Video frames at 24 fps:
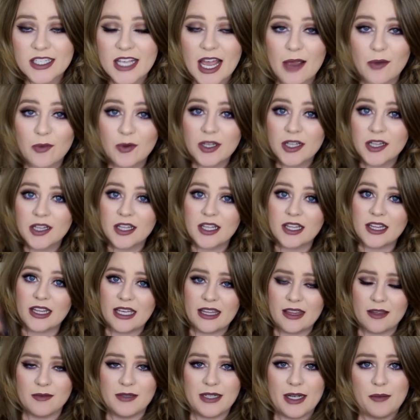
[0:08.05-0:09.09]
I will
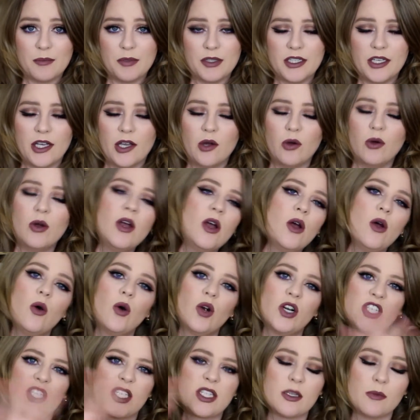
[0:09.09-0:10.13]
link them down below
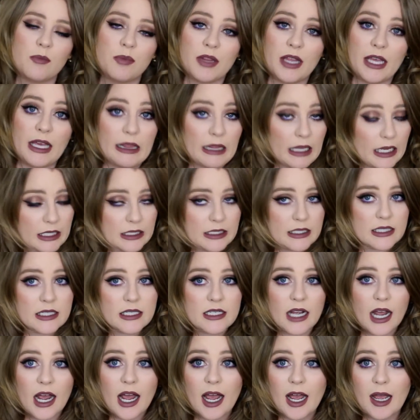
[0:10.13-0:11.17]
or just the playlist
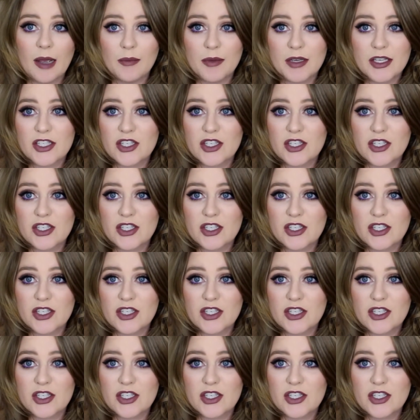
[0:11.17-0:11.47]
um,